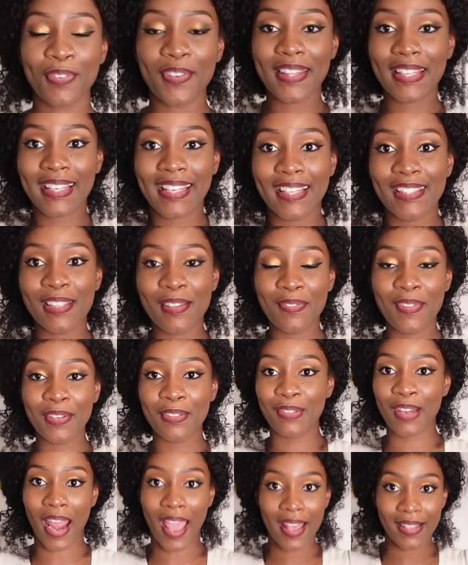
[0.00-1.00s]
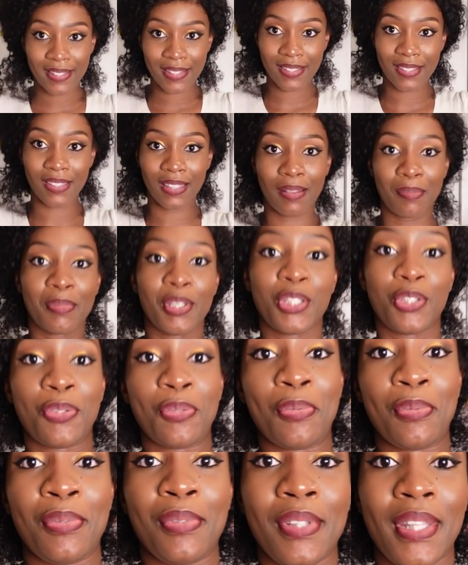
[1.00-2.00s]
the case of the dress, let me
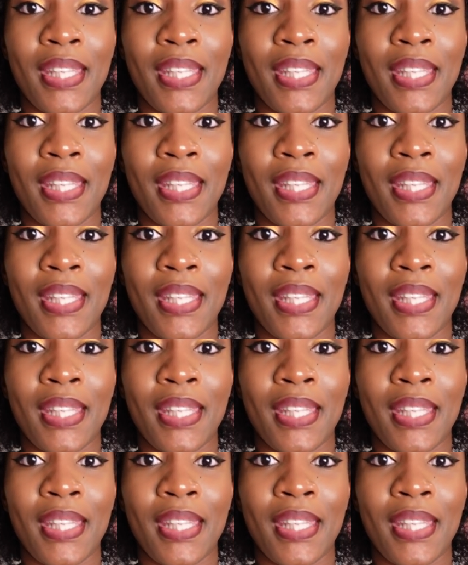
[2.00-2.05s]
do